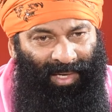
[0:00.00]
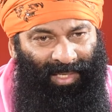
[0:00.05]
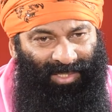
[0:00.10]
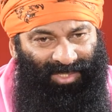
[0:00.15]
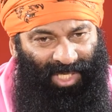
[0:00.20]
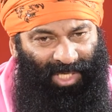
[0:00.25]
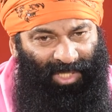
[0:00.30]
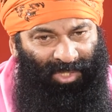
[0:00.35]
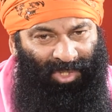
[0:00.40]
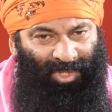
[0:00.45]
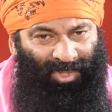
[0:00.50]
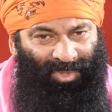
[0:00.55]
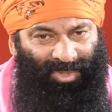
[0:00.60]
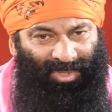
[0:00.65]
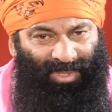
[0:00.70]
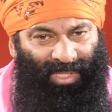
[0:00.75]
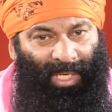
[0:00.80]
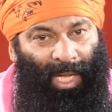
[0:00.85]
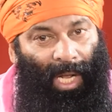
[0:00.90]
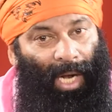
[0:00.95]
Saradindu
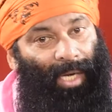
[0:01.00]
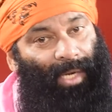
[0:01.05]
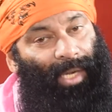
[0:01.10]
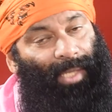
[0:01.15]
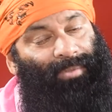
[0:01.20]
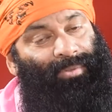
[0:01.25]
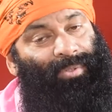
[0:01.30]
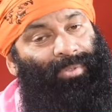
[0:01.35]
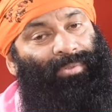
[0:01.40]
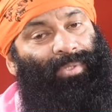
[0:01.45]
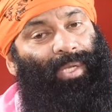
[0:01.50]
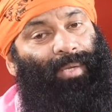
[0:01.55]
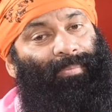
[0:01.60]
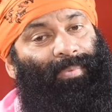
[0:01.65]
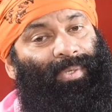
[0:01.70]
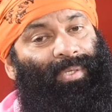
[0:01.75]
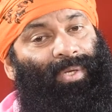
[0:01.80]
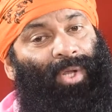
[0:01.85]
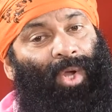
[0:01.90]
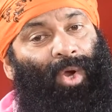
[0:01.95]
said, like the
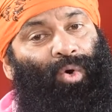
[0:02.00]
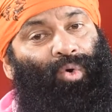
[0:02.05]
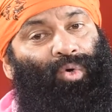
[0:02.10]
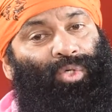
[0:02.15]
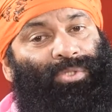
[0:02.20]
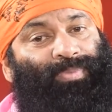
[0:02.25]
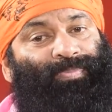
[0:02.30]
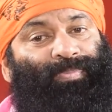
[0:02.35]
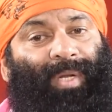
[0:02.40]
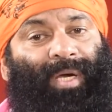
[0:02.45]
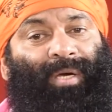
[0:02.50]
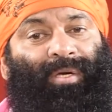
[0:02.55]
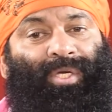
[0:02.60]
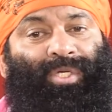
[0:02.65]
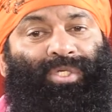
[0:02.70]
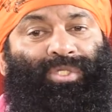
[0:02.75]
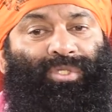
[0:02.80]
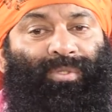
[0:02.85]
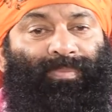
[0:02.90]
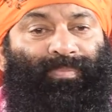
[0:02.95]
demon who sprung
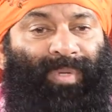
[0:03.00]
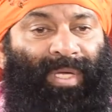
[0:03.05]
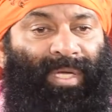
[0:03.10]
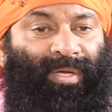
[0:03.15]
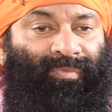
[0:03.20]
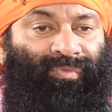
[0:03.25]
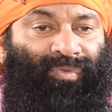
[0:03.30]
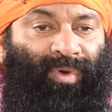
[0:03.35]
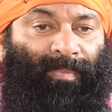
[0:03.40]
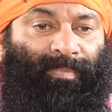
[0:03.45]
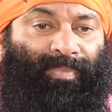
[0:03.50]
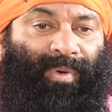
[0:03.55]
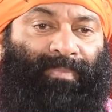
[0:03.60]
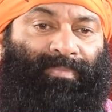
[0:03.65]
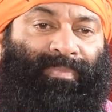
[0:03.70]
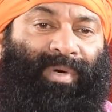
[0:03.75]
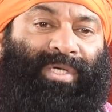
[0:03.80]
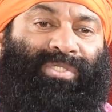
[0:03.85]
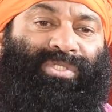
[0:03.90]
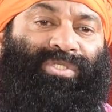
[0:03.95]
into being from
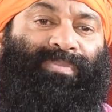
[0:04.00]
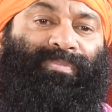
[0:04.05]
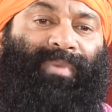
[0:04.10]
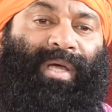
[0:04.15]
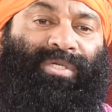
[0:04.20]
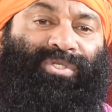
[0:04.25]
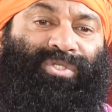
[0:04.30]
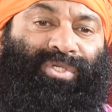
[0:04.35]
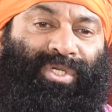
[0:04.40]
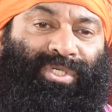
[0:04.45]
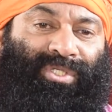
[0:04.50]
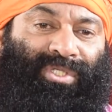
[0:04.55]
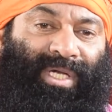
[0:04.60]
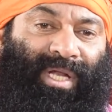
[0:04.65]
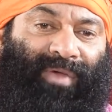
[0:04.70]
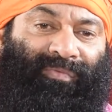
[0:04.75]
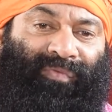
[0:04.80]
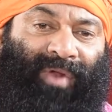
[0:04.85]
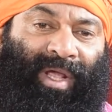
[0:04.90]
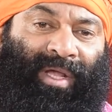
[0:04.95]
Brahma's imagination,
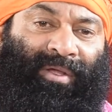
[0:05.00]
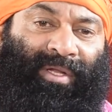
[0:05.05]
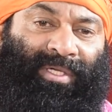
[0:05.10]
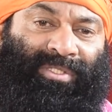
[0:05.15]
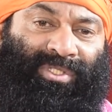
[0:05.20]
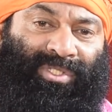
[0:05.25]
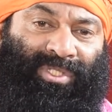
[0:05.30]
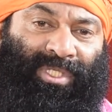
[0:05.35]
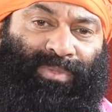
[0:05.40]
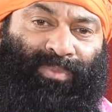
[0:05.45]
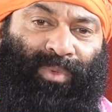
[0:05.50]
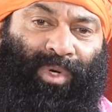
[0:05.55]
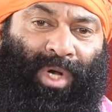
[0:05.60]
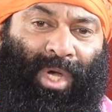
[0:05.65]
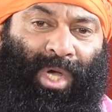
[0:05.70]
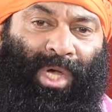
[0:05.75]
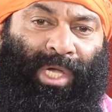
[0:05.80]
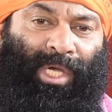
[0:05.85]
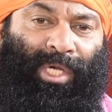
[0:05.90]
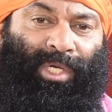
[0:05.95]
like Frankenstein,
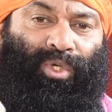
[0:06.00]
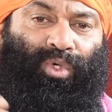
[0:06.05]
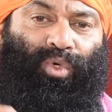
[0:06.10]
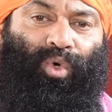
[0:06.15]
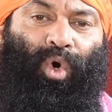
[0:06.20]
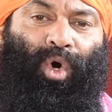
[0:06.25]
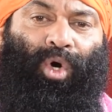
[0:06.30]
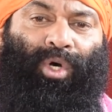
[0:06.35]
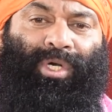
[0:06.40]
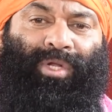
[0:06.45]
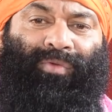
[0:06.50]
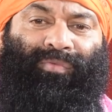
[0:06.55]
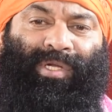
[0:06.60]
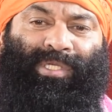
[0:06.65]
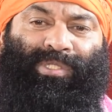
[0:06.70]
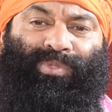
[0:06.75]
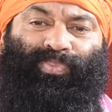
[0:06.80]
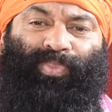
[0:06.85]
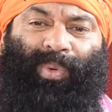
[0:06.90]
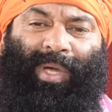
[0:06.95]
it won't
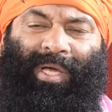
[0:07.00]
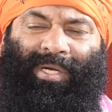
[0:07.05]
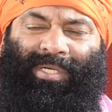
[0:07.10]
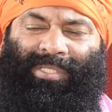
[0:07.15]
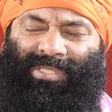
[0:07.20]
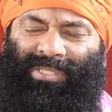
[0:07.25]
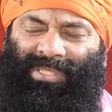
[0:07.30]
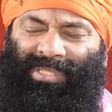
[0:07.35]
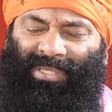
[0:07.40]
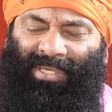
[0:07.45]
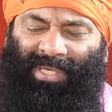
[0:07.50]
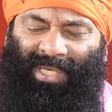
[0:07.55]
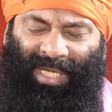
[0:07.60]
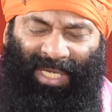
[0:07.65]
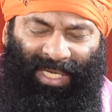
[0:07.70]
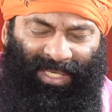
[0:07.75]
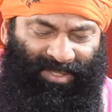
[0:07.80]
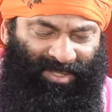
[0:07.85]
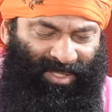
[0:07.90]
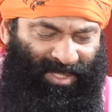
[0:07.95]
even spare its
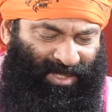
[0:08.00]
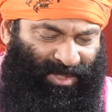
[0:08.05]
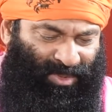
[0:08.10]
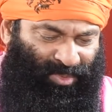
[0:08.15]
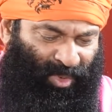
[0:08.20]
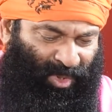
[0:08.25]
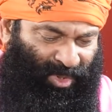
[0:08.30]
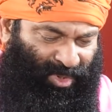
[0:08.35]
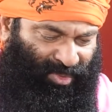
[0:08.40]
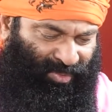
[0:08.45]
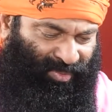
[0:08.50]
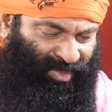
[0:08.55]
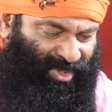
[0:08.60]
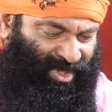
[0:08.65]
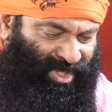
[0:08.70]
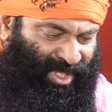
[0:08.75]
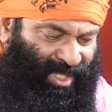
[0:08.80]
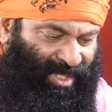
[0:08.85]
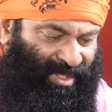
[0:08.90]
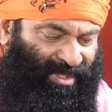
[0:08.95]
creators, whatever
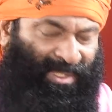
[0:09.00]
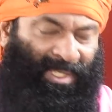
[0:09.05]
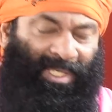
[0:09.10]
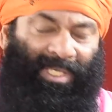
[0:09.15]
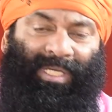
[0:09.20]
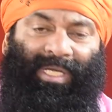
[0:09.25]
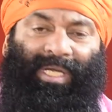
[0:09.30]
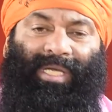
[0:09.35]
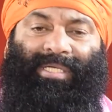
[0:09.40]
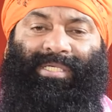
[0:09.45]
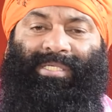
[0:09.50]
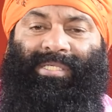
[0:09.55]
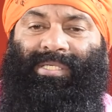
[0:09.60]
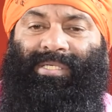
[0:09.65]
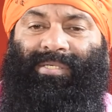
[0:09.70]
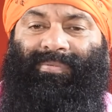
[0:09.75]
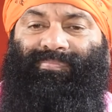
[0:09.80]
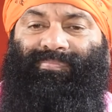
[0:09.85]
they create